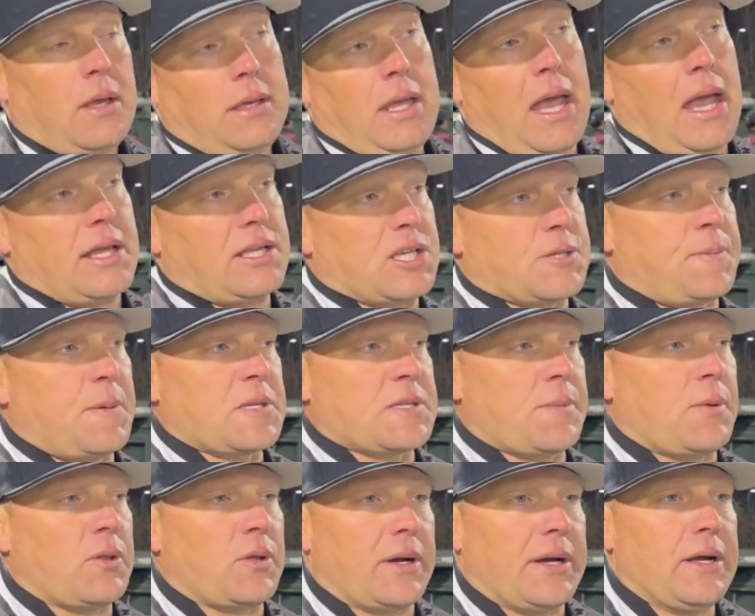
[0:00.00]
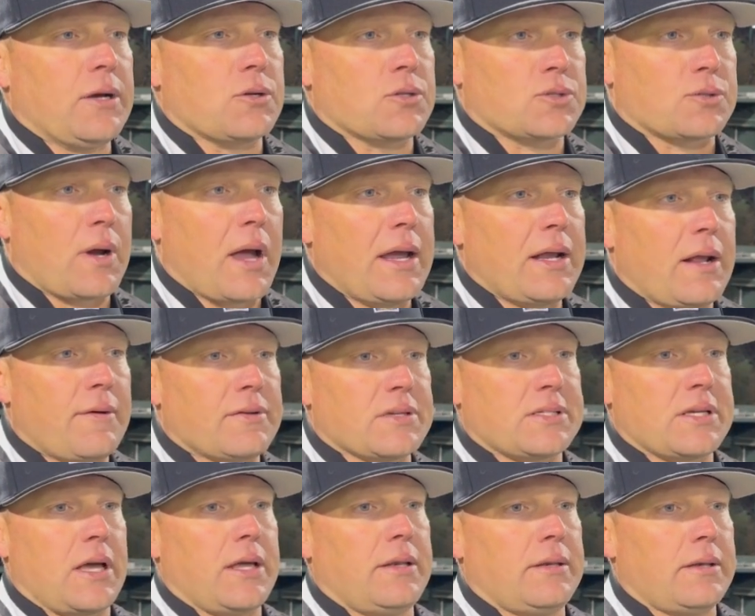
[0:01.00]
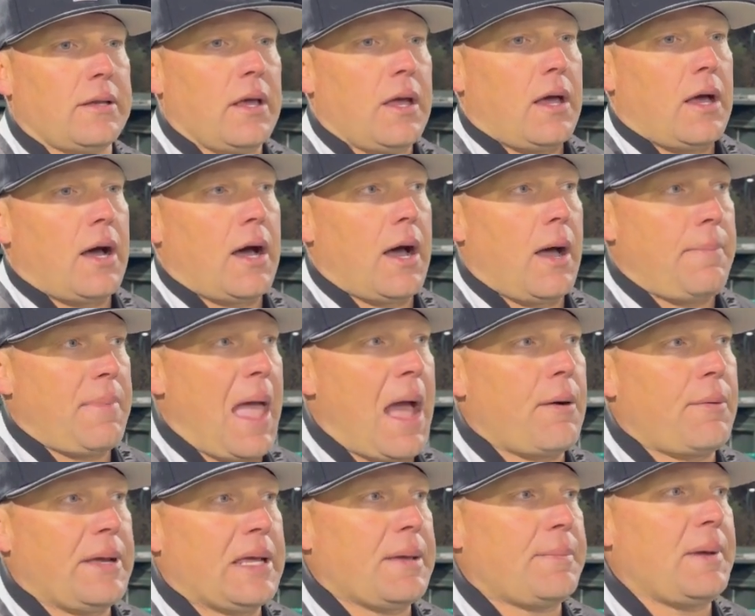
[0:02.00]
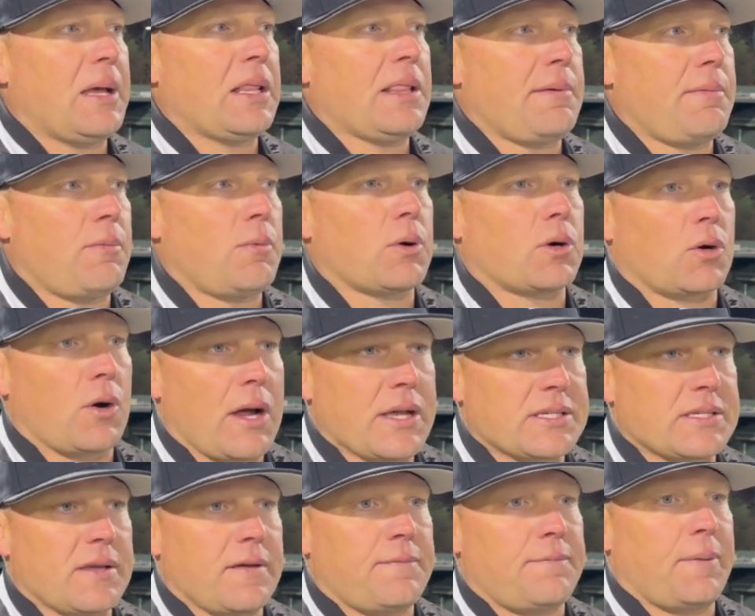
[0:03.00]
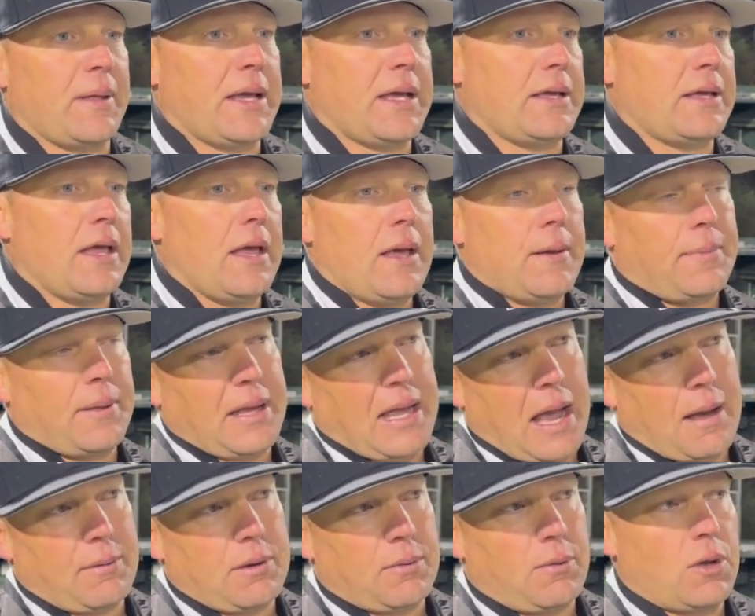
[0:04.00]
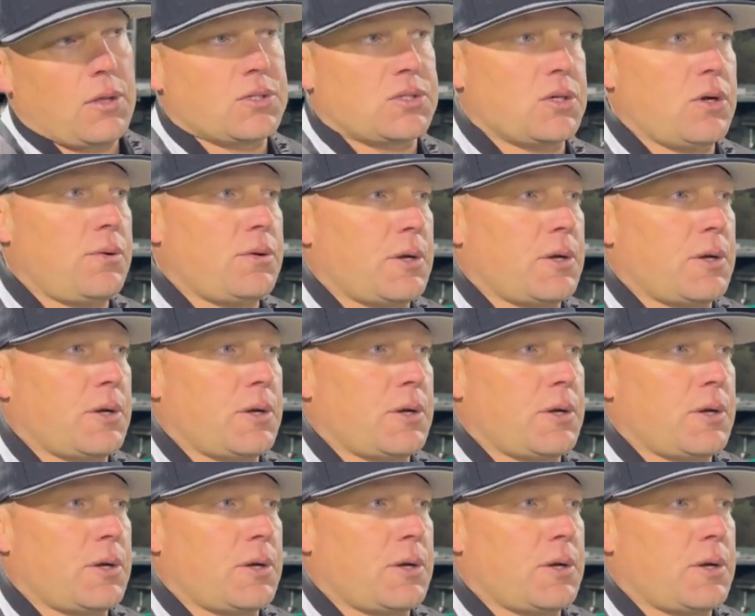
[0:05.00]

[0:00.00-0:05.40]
Yeah, it just puts them on their heels, right? All of a sudden, now we can be a little bit more aggressive, play how we want to.